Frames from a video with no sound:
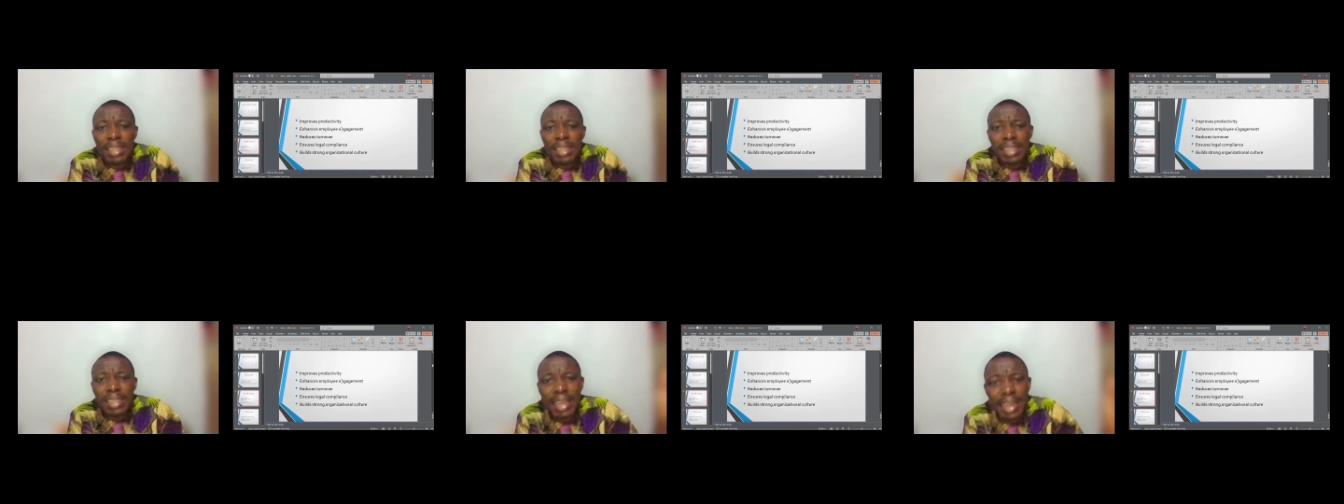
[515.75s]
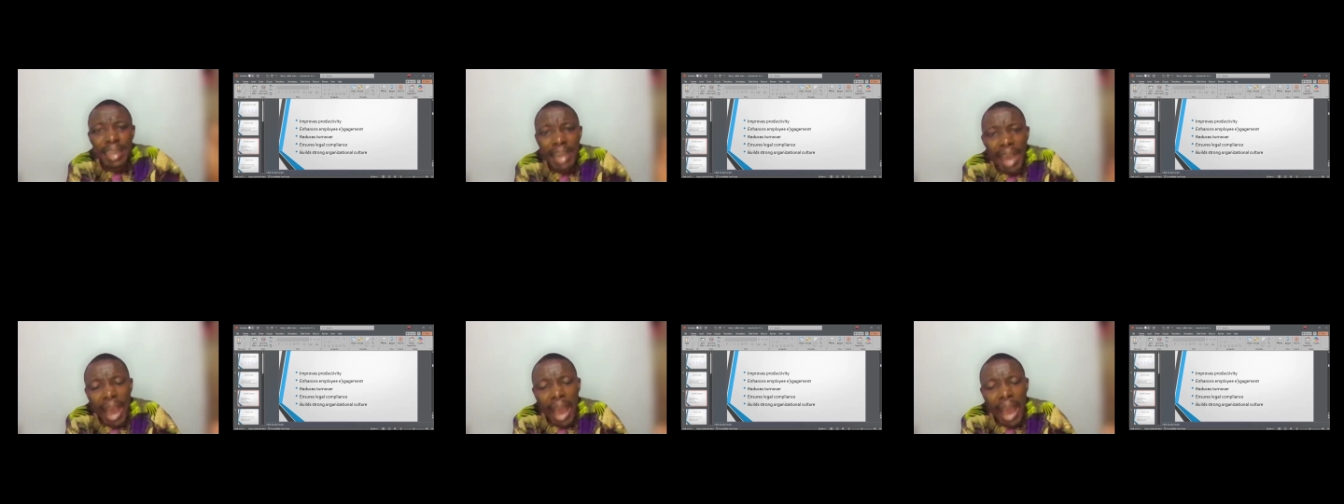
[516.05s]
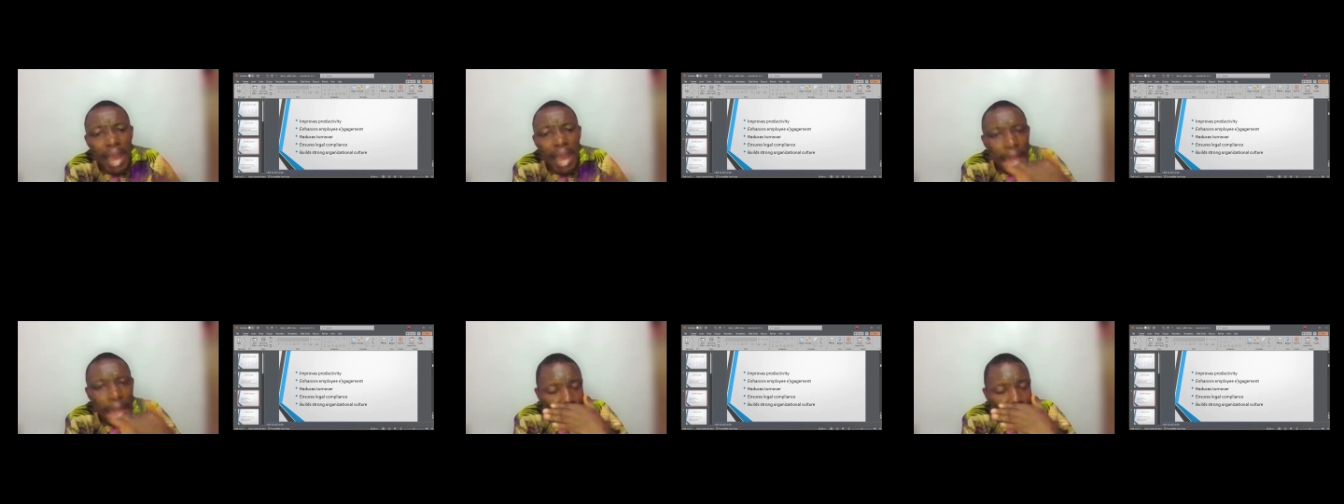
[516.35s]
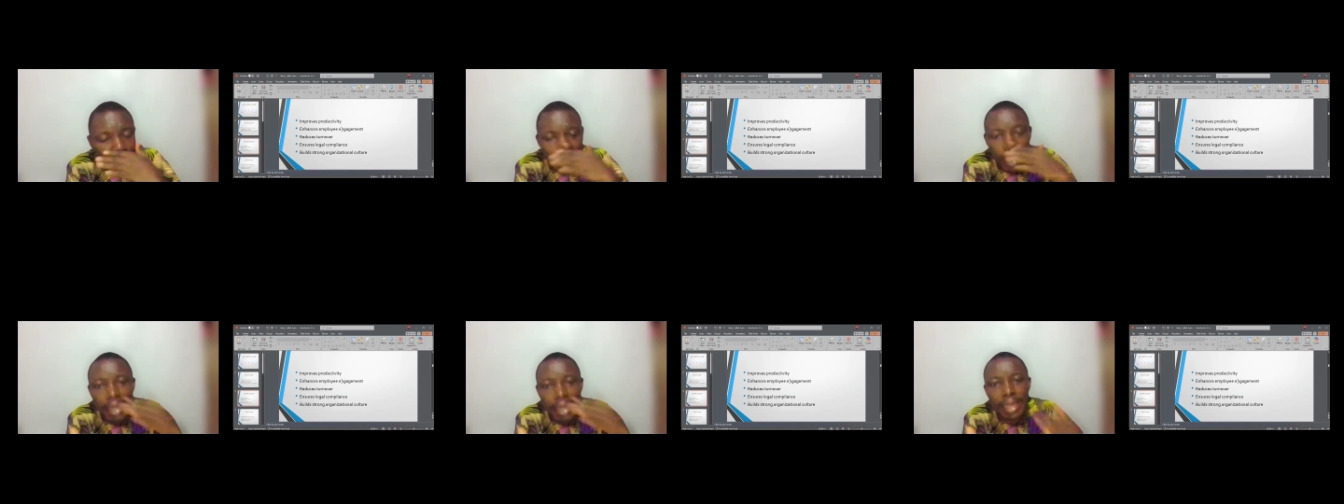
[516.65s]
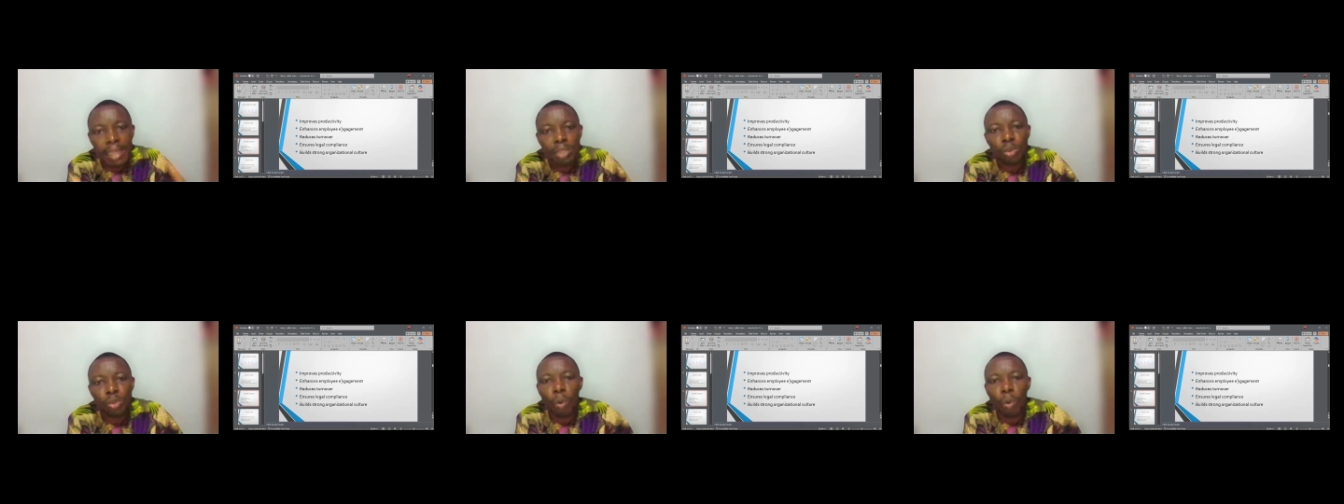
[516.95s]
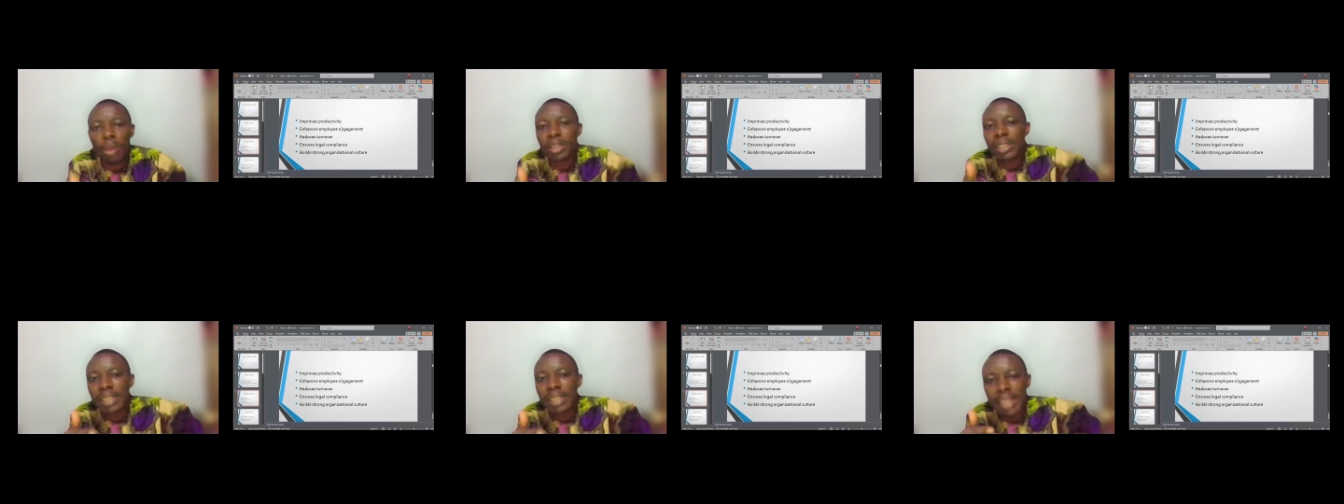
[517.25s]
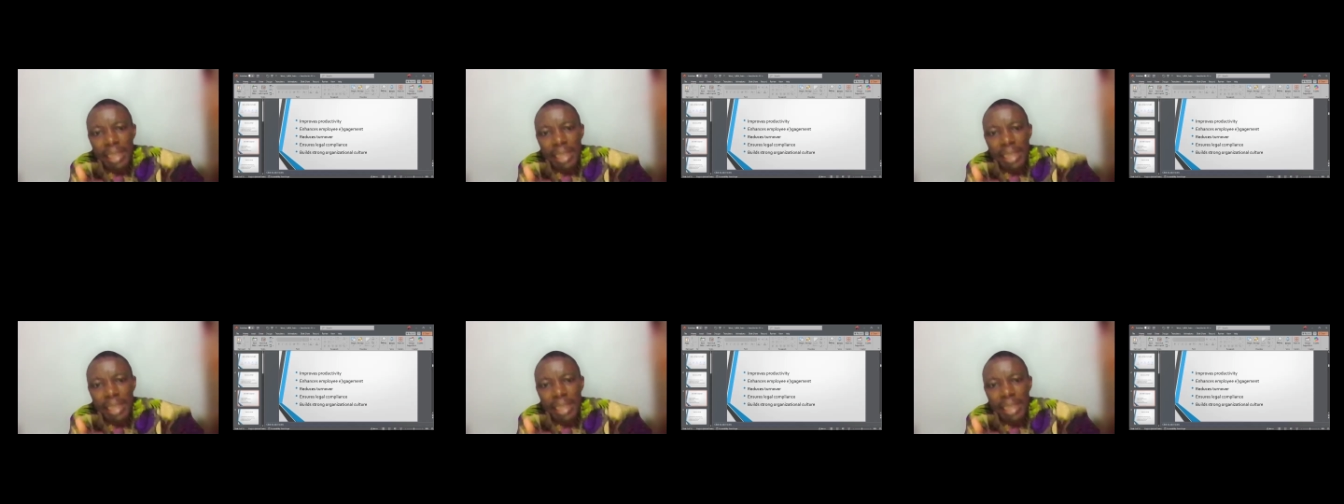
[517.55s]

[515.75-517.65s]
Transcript: the car the hit was